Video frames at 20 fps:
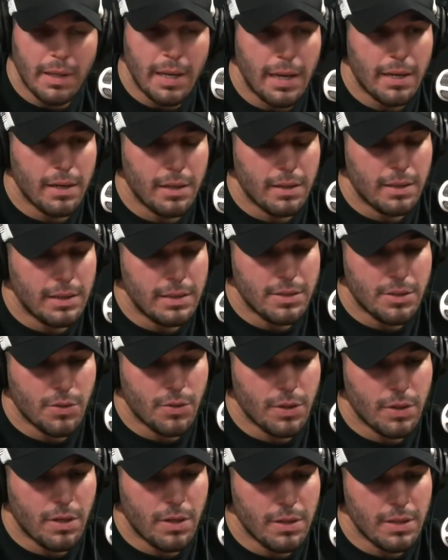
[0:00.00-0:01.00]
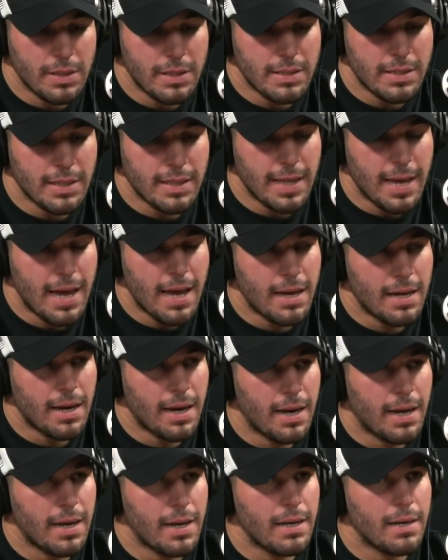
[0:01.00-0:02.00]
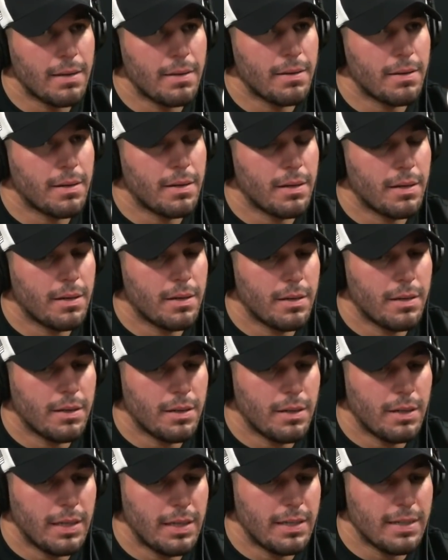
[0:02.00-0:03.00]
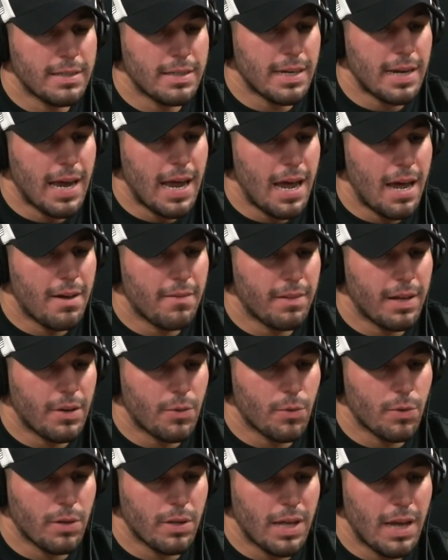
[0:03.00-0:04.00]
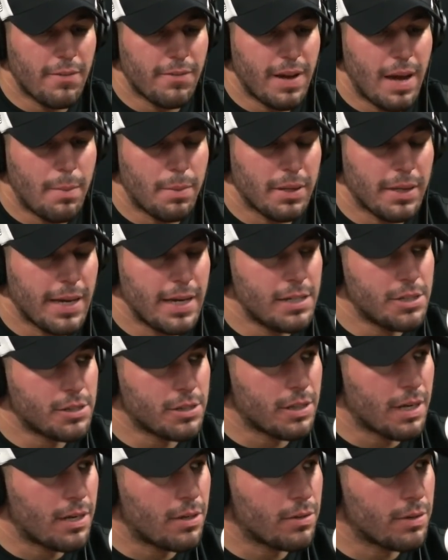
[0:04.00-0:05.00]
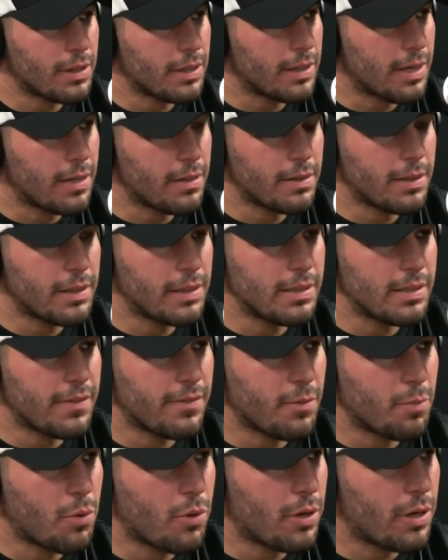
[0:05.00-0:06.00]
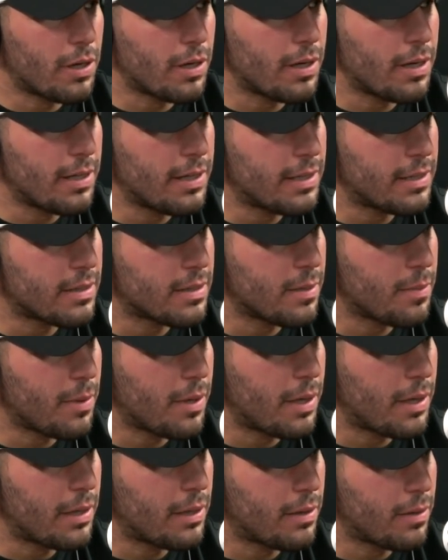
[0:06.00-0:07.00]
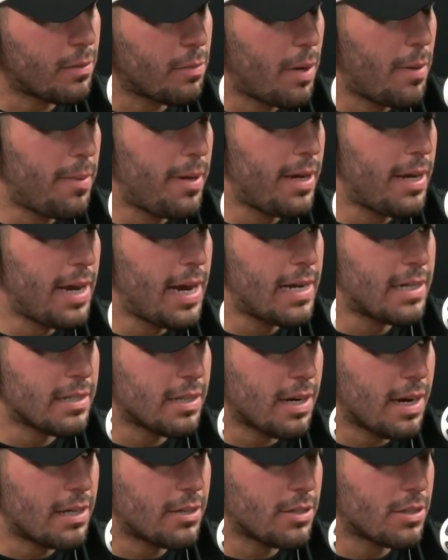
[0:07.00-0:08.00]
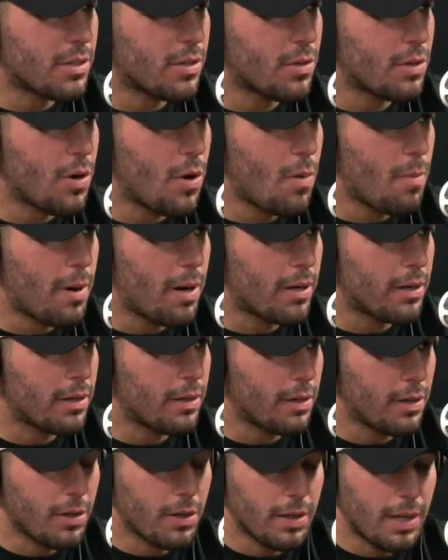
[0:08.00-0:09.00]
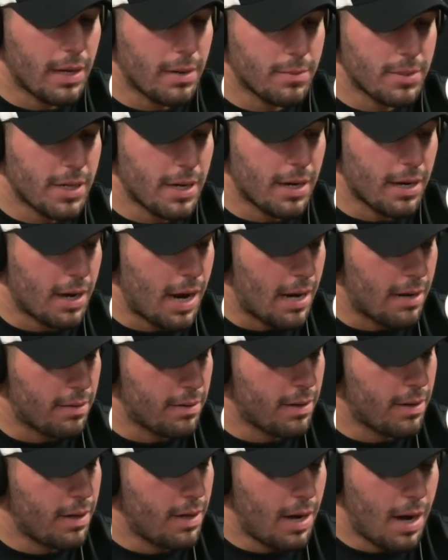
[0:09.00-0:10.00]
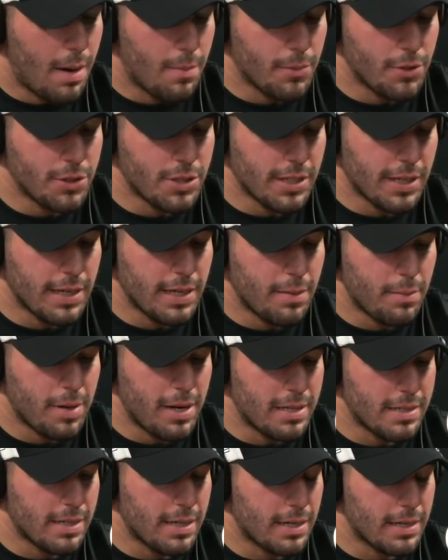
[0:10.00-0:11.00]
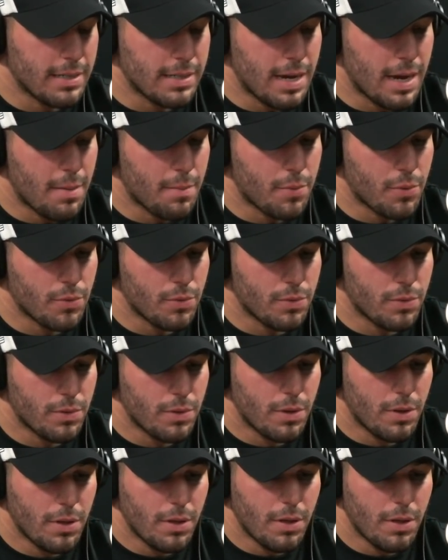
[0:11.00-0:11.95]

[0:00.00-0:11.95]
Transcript: yeah, he's doing all this and that, and he doesn't have like real life application. I don't think he's ever pointed a gun at somebody, or maybe he has, and I just don't know about it. Like I'm saying, I'm using him as an example.